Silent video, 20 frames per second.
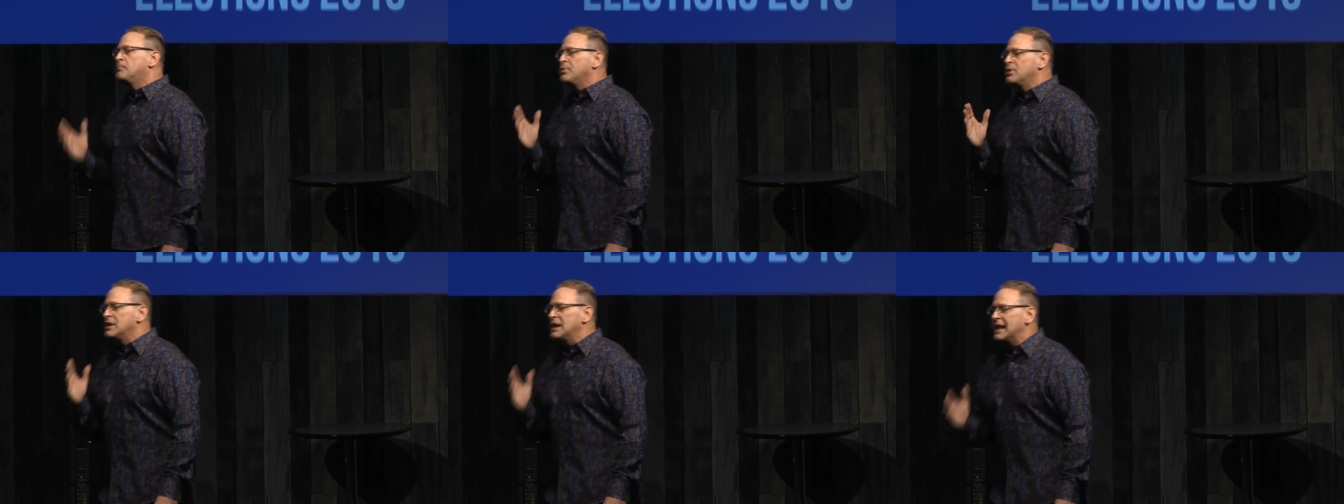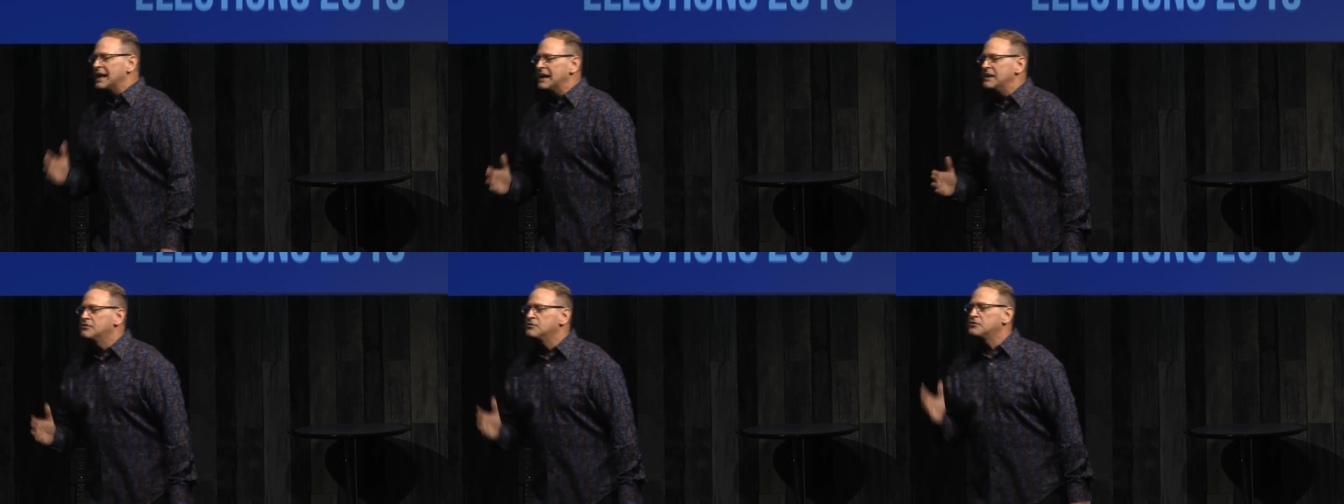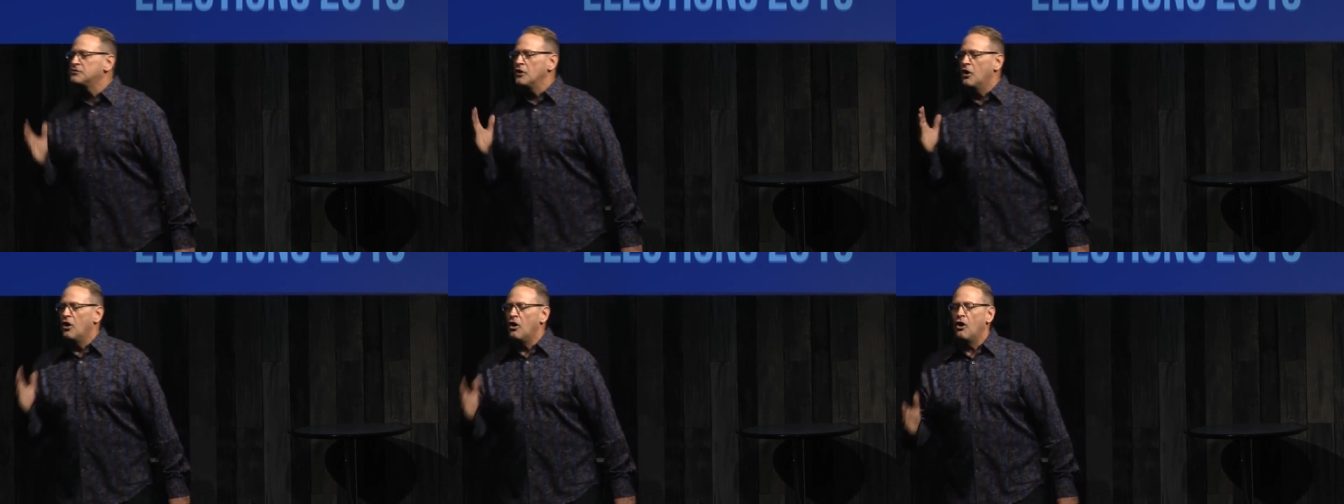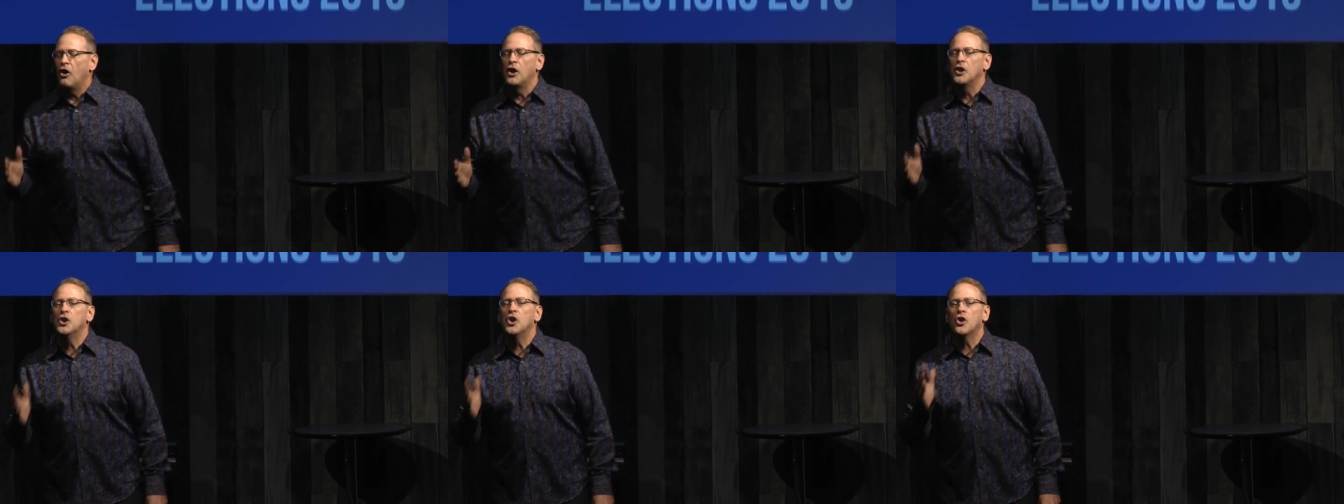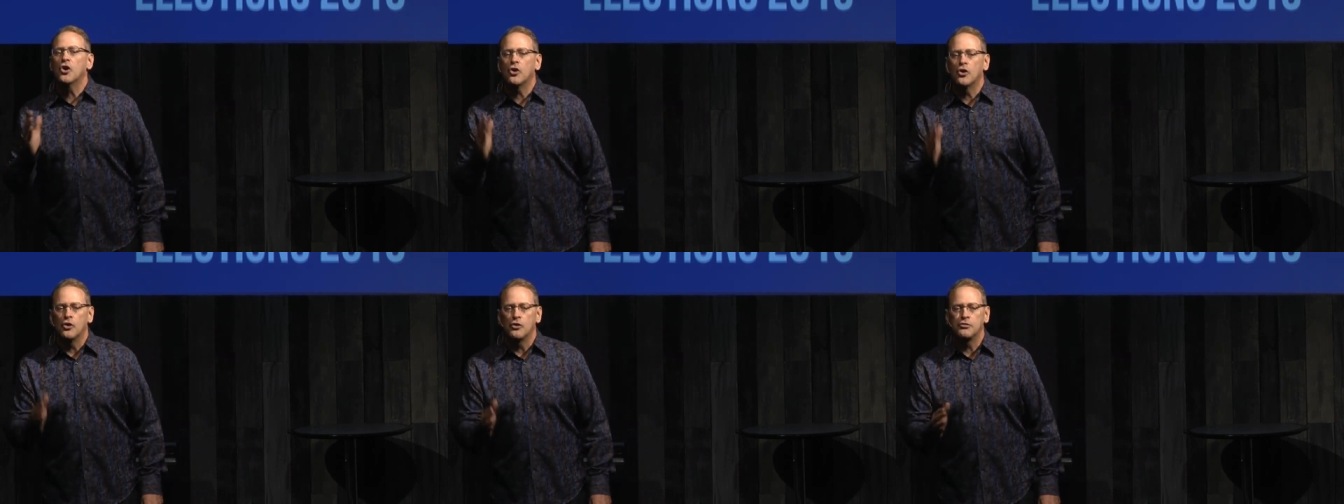place on
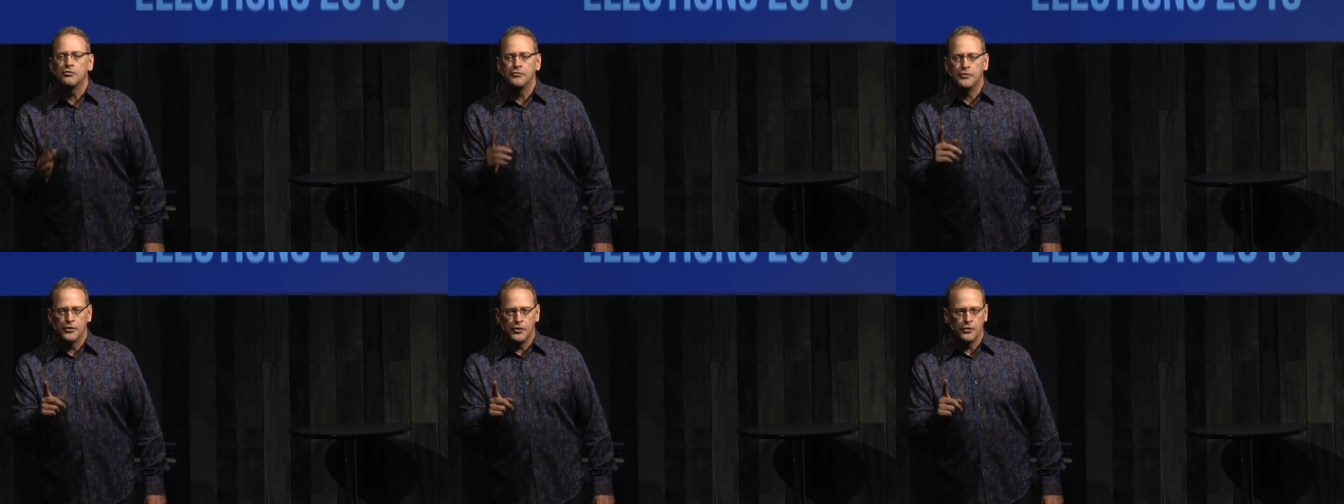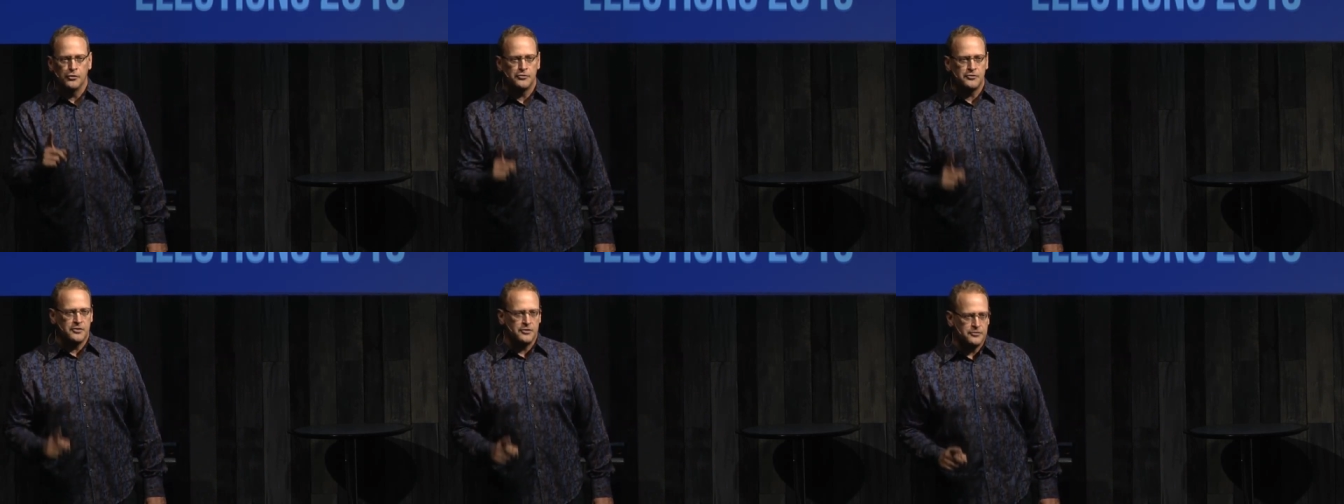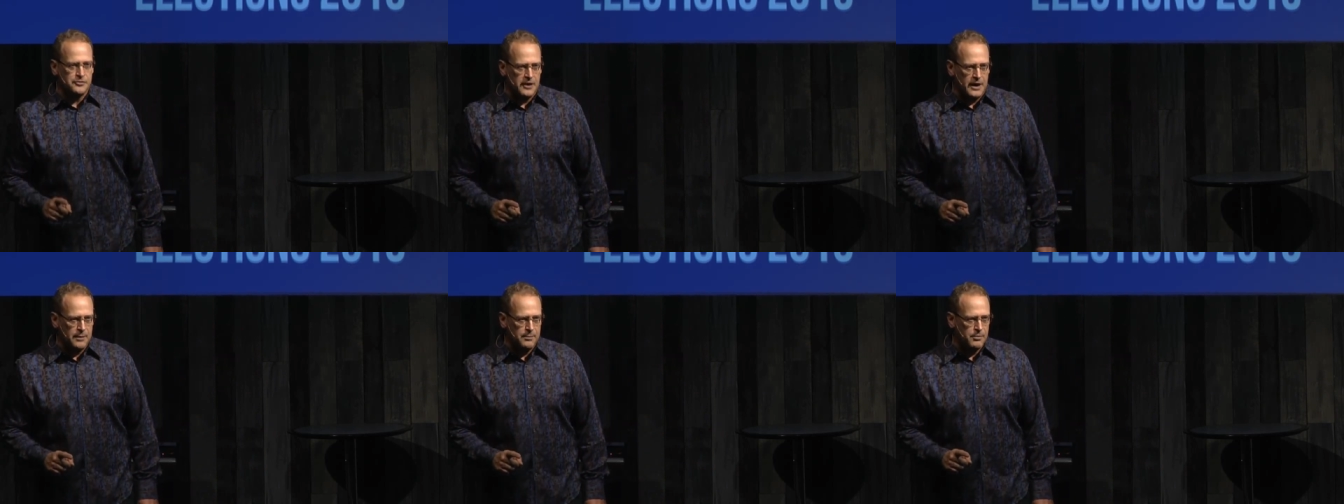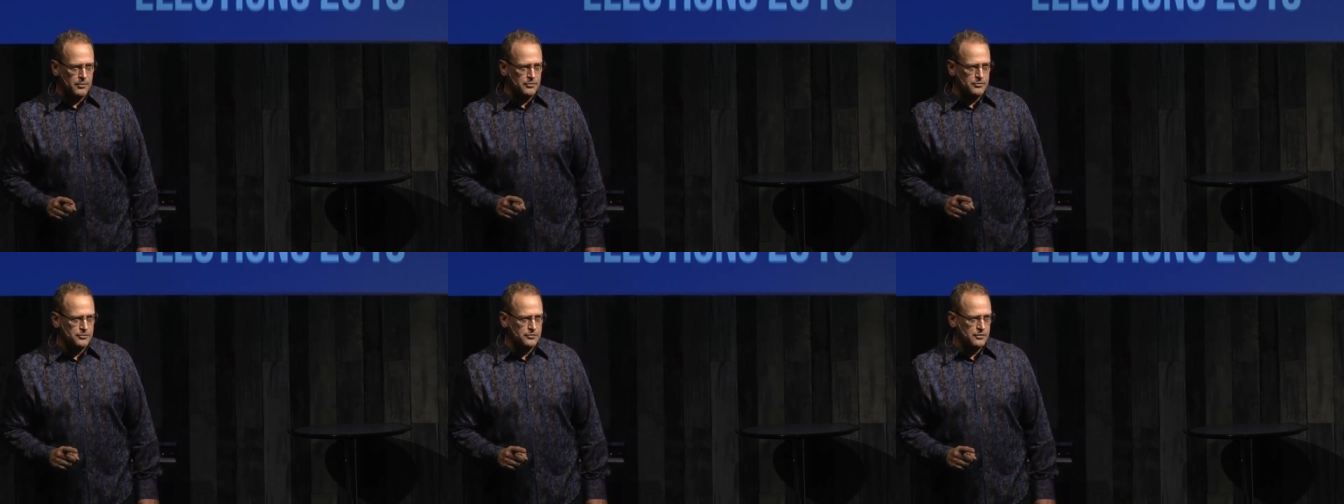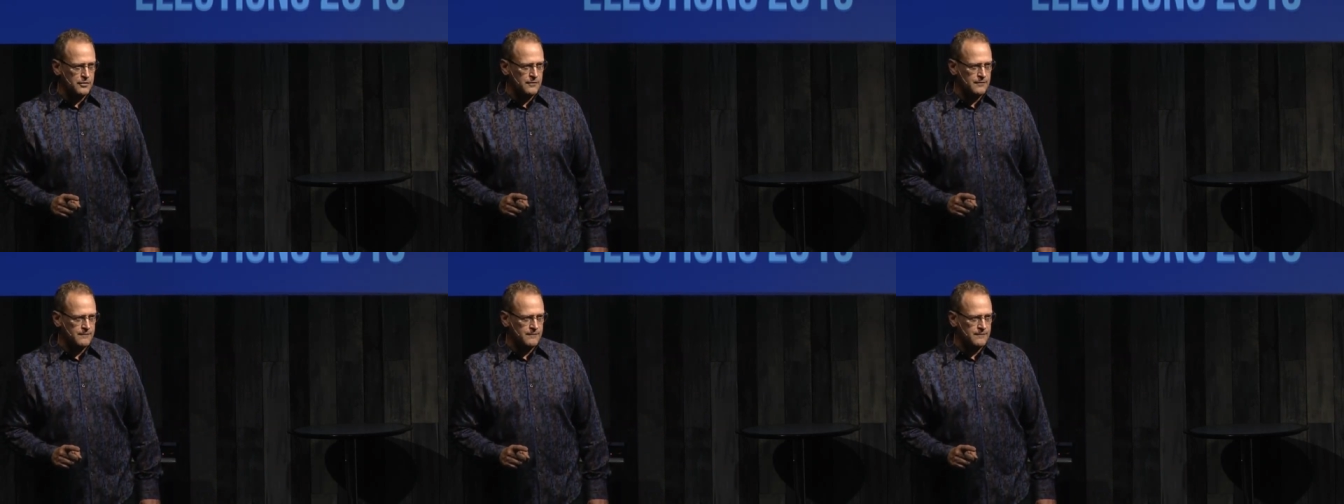earth for those disciples